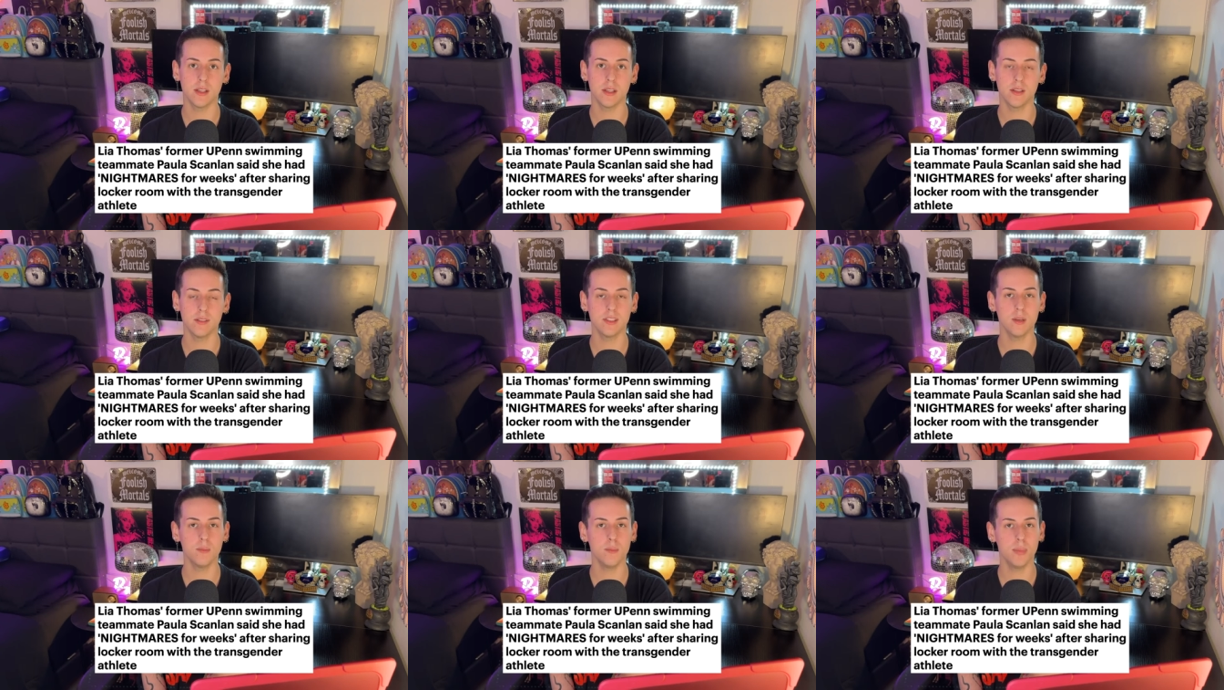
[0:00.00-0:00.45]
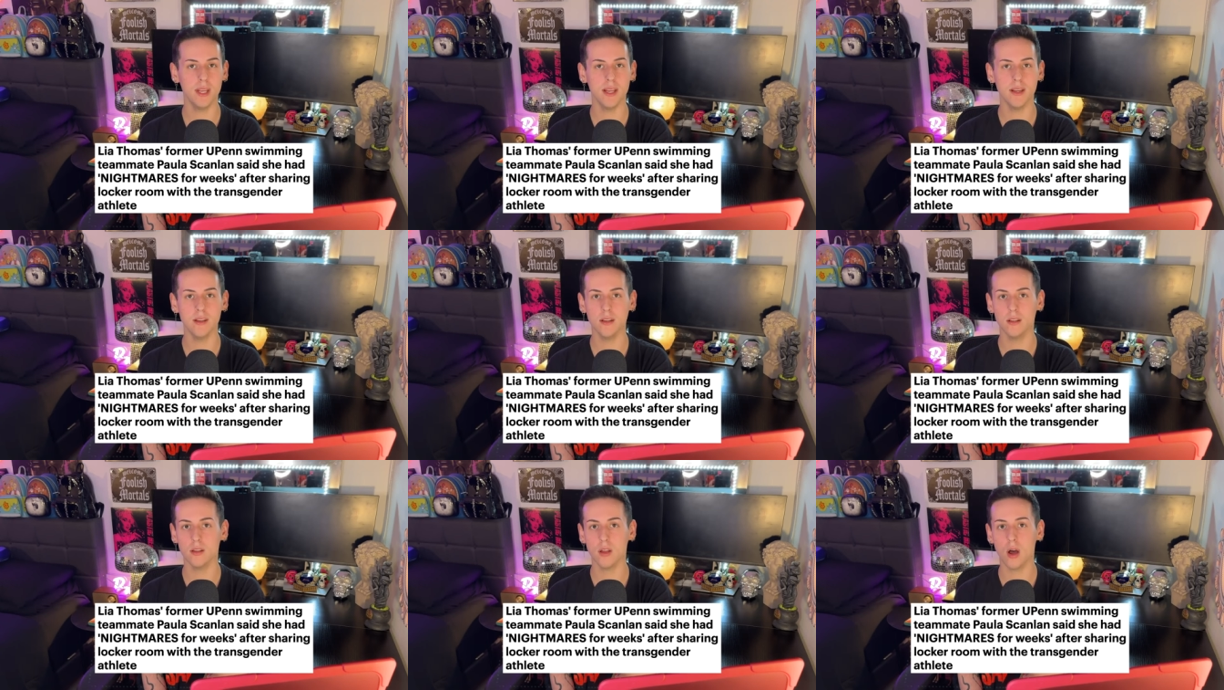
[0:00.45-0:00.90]
to be
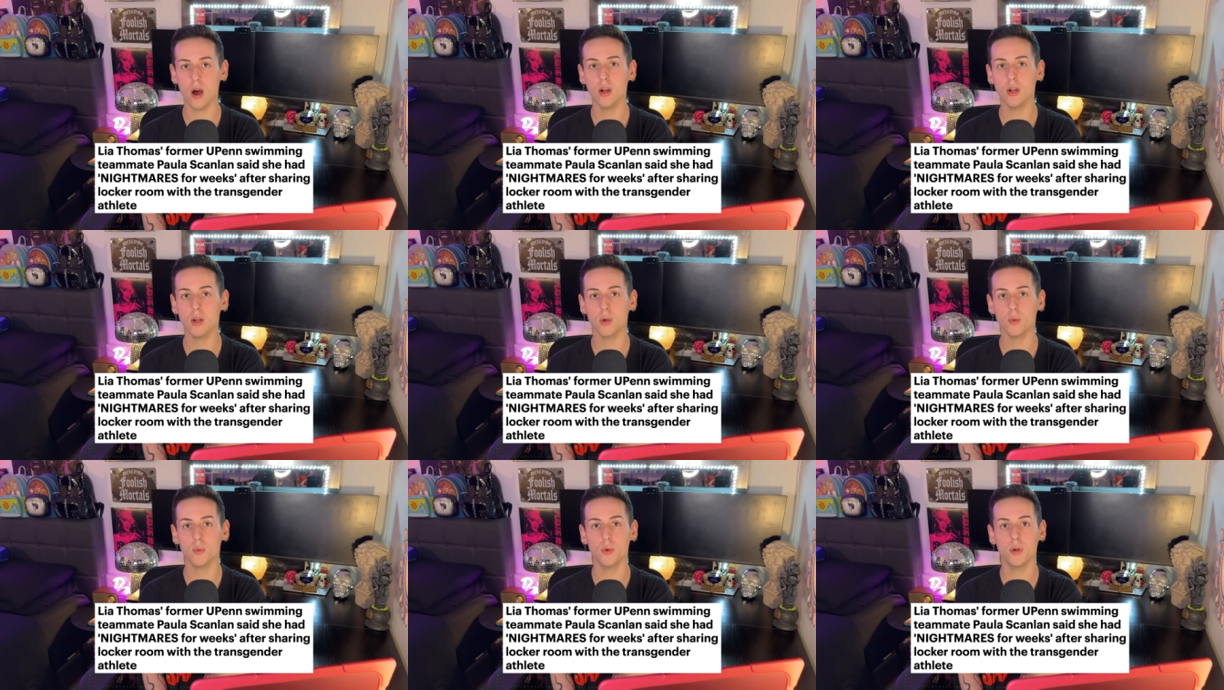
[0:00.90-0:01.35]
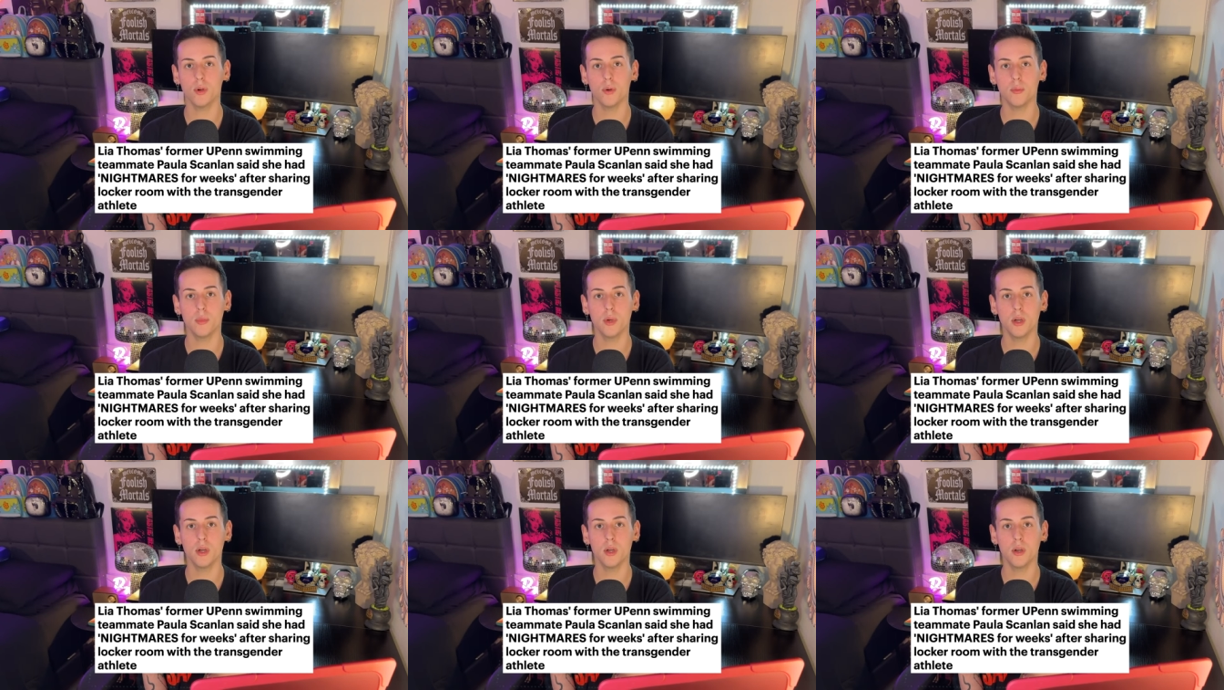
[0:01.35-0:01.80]
in a locker
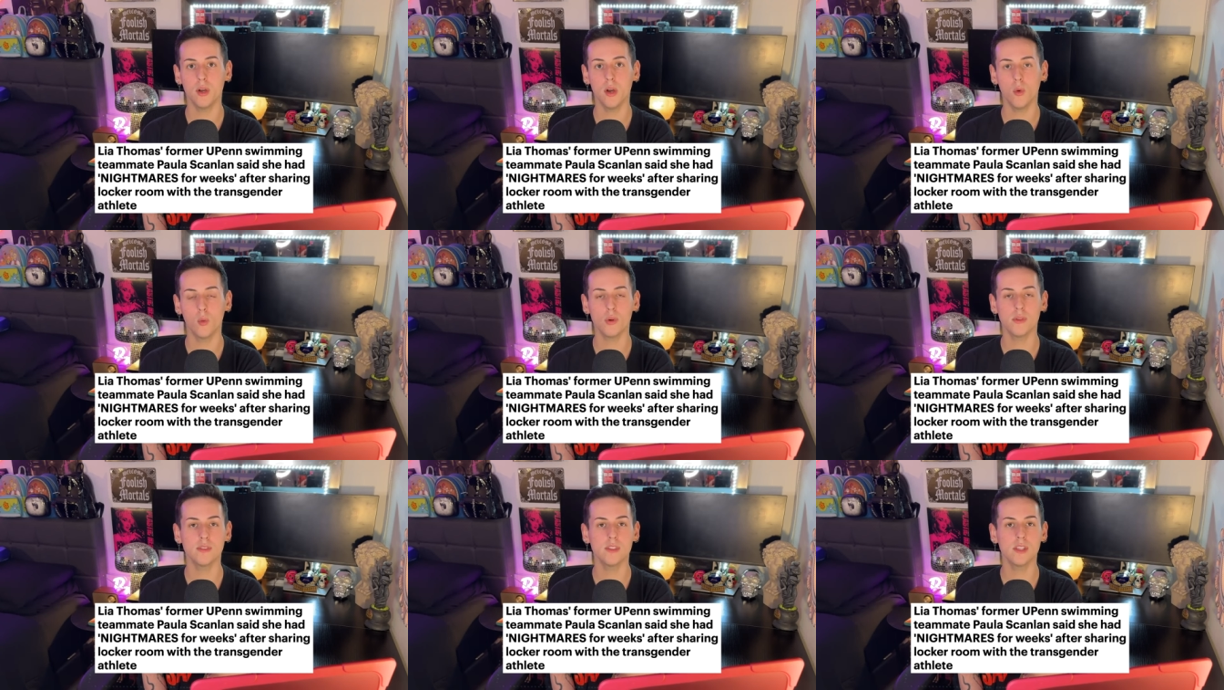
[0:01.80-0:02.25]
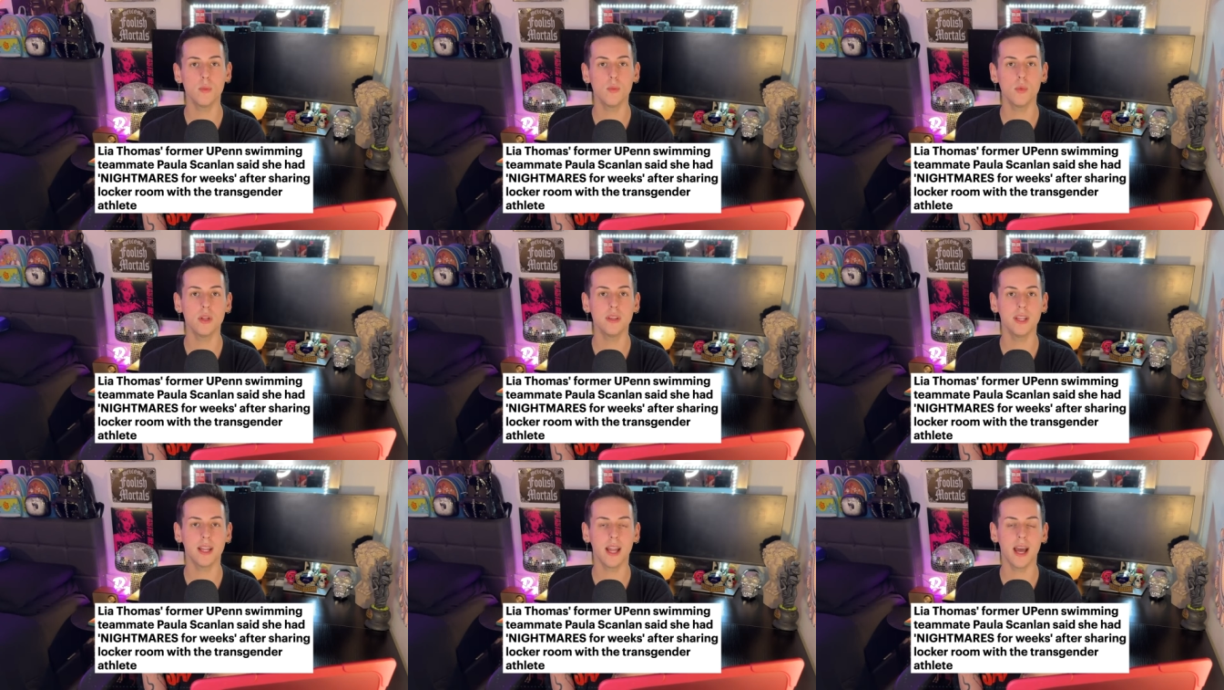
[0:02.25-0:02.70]
room with
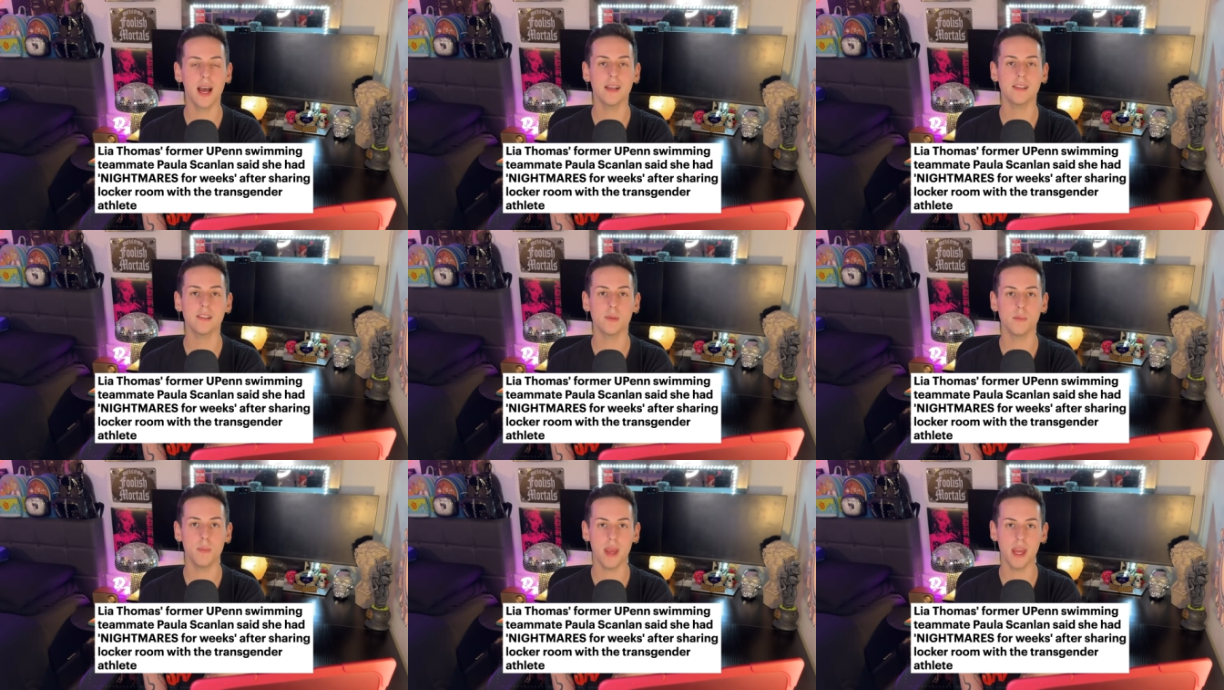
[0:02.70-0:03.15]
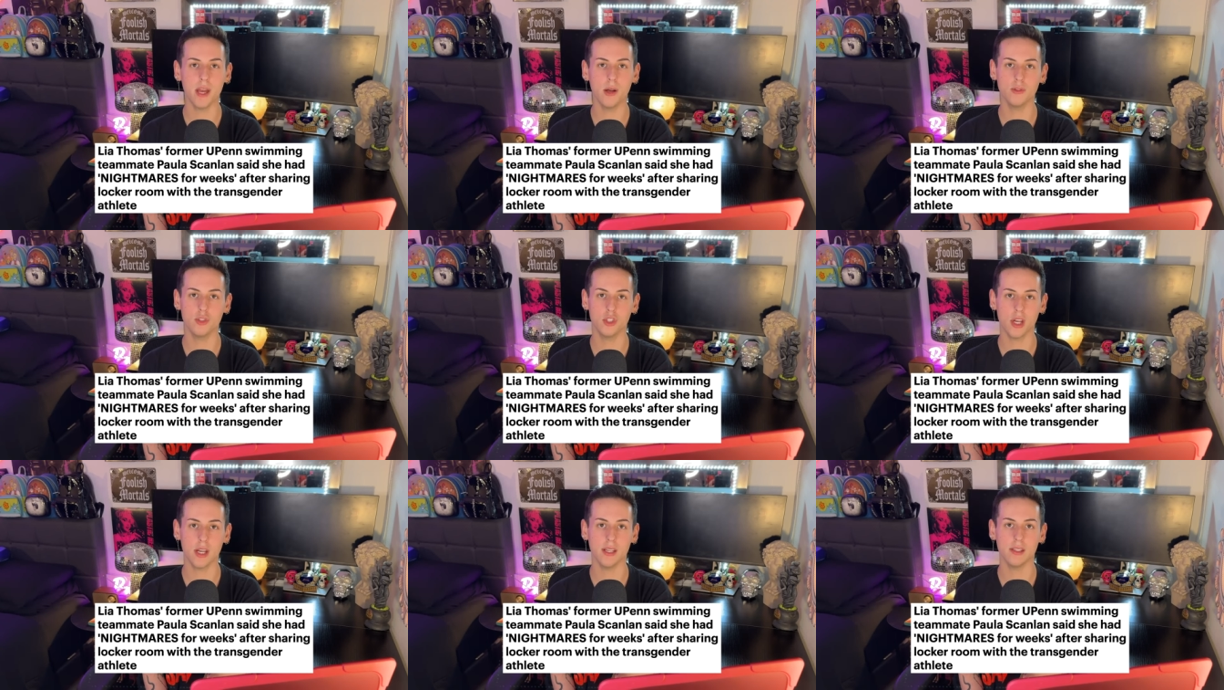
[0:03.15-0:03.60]
someone that has male
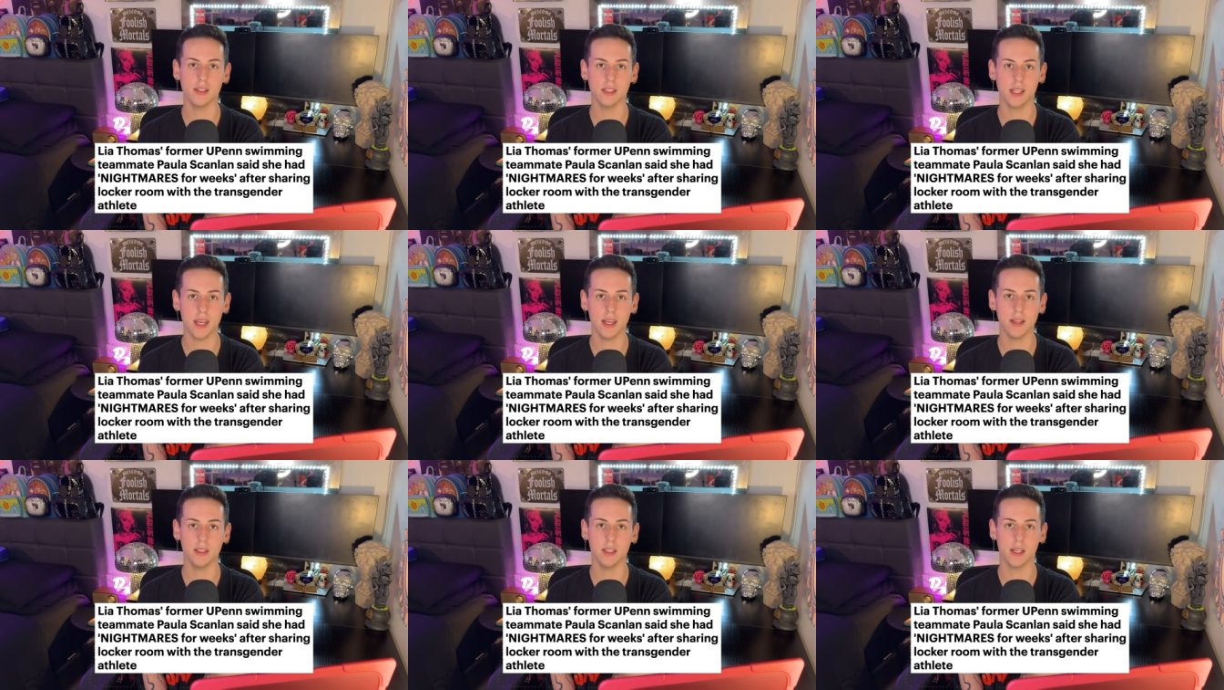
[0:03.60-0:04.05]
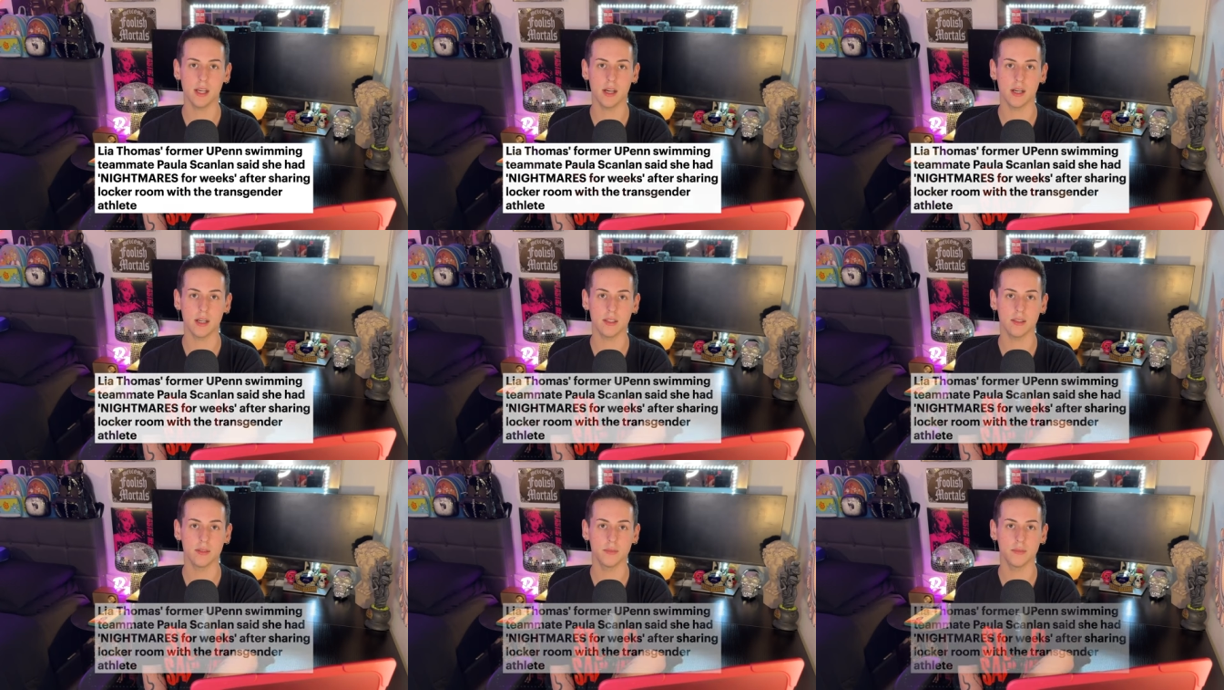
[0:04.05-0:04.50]
genitalia,